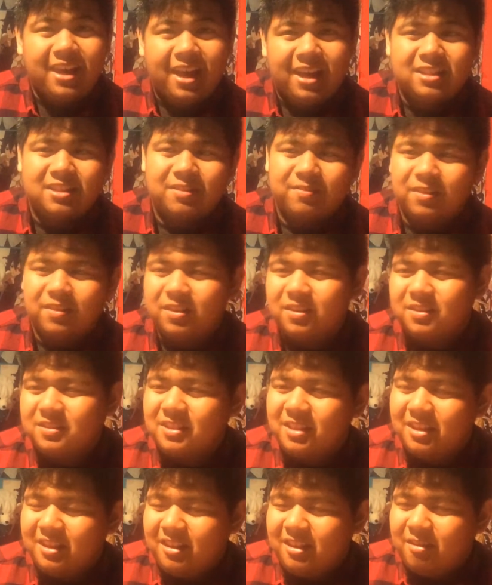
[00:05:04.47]
cast of girls,
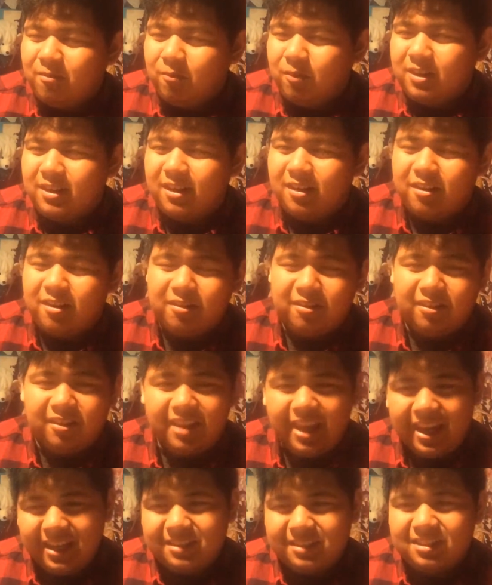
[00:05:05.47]
were
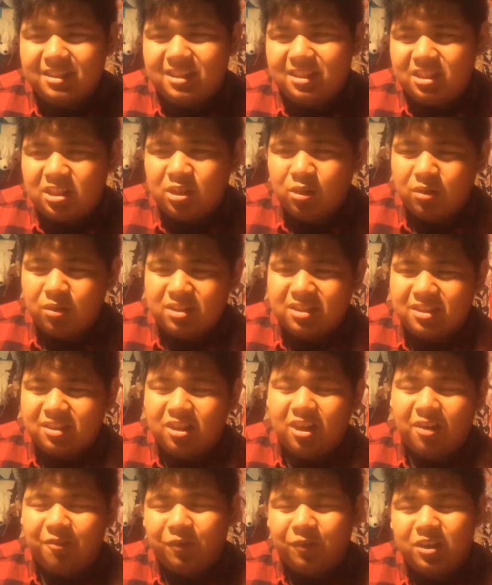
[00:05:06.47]
late to
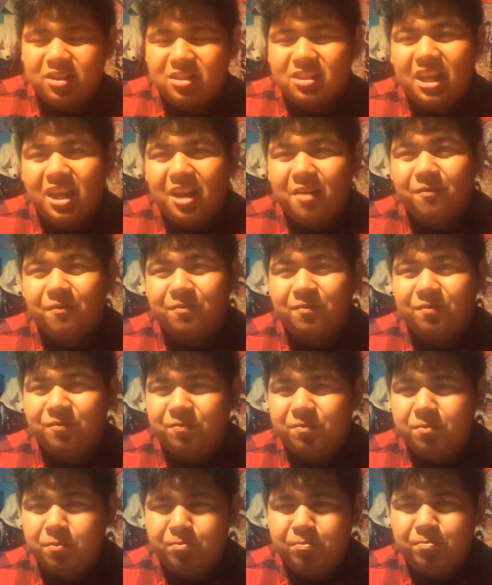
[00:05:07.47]
their first day of
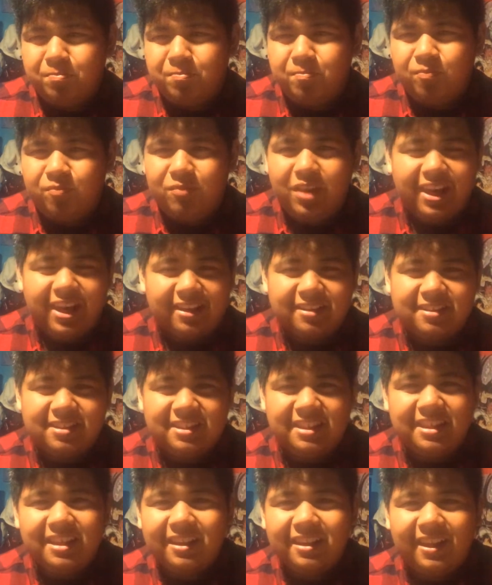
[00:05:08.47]
like
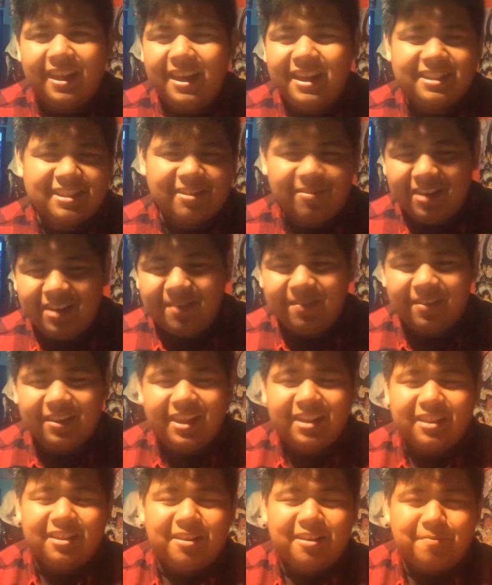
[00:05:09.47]
C class or whatever,
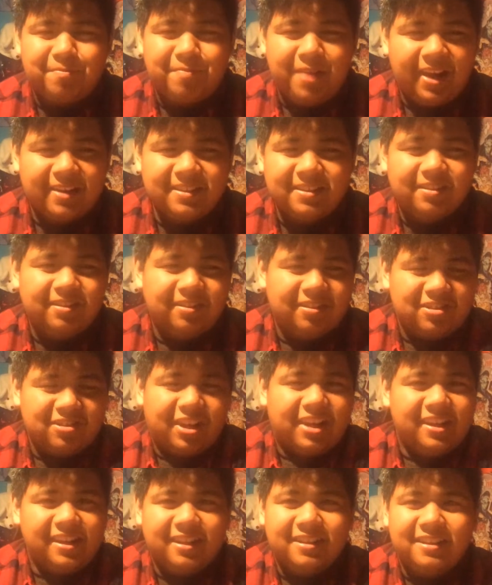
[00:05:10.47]
like their practical
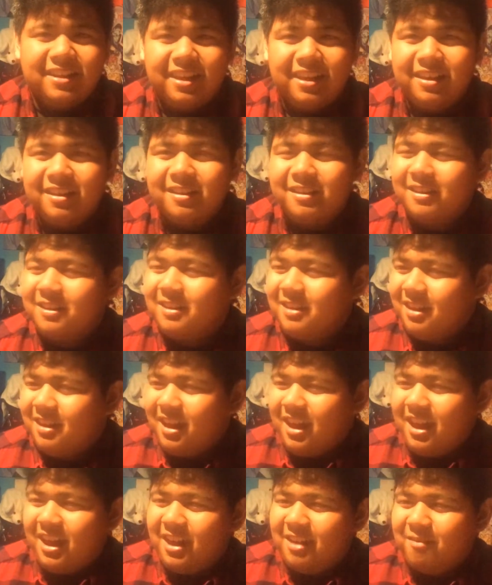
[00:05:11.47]
training day.
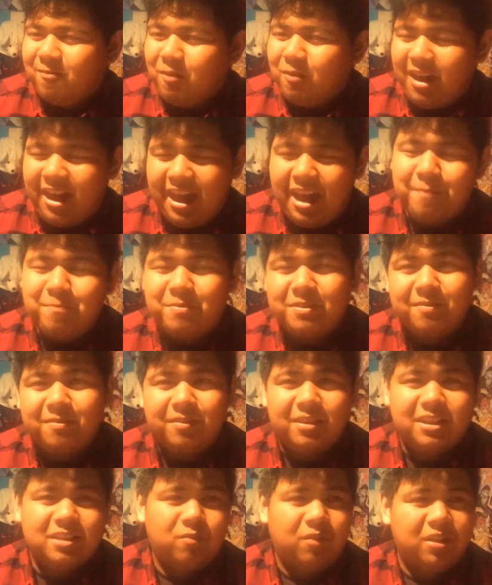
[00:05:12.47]
And what happened
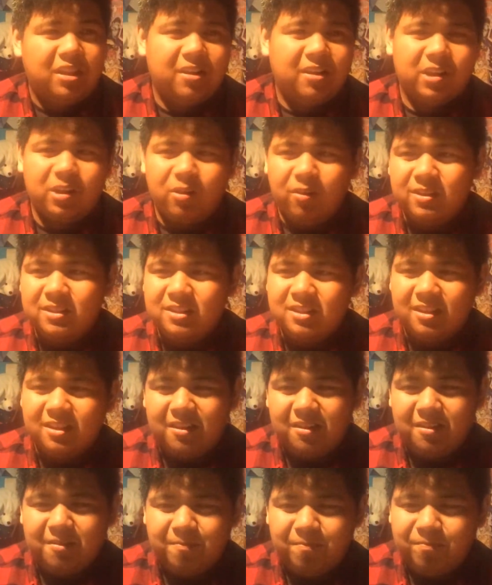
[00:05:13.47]
was, when they were going to
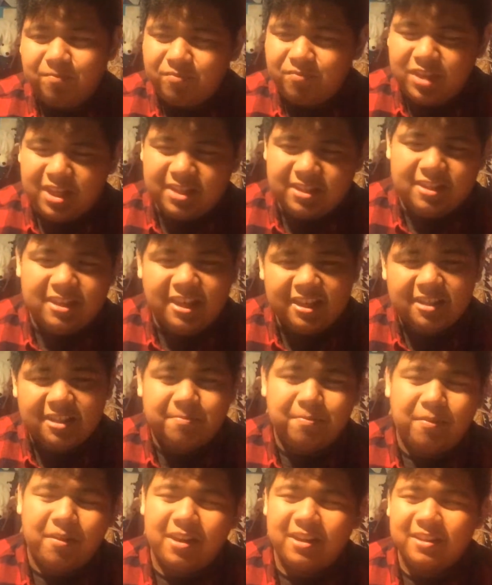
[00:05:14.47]
the destination
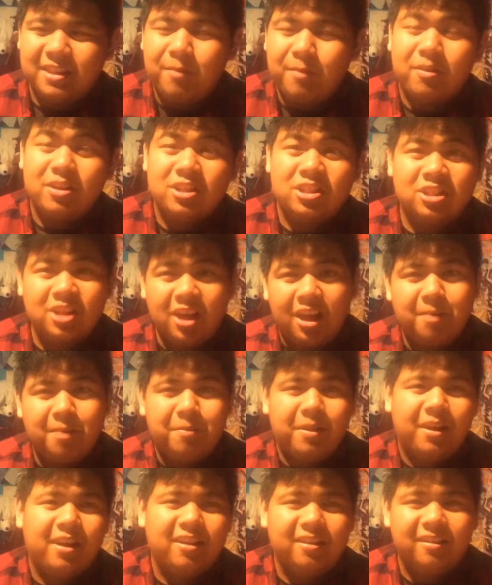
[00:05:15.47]
point, they were shot
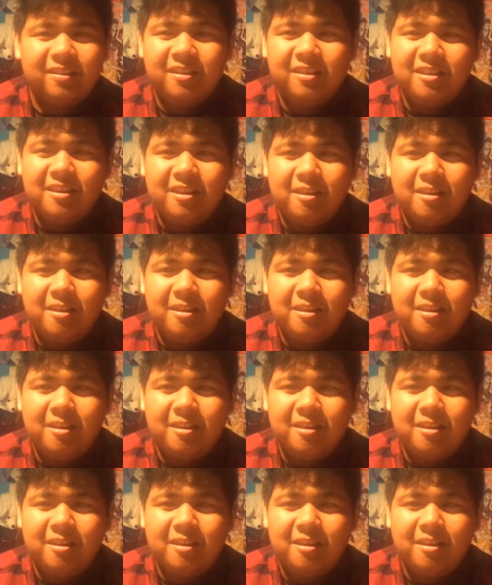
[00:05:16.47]
upon